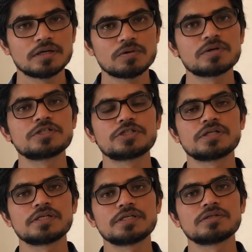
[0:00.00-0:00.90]

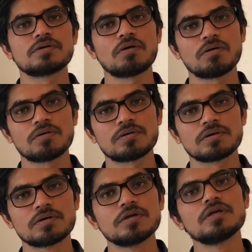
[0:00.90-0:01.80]
noradrenaline
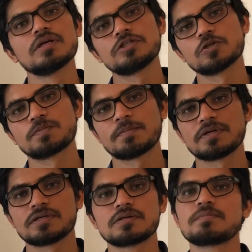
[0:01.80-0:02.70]
or
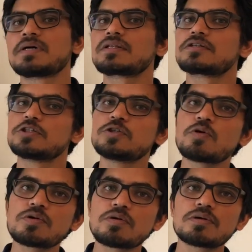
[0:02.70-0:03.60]
dopamine, but you
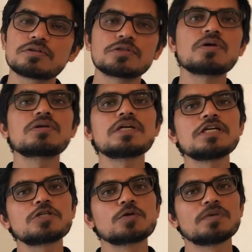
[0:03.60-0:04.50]
don't
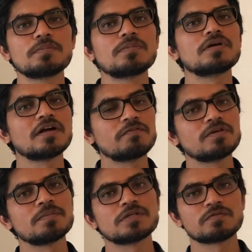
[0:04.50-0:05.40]
need to remember
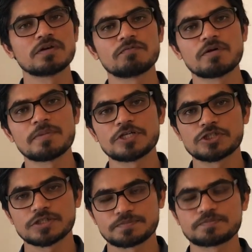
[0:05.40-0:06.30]
every bit of
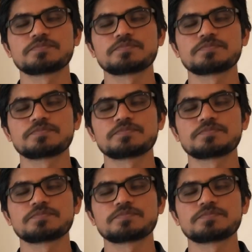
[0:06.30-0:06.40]
information.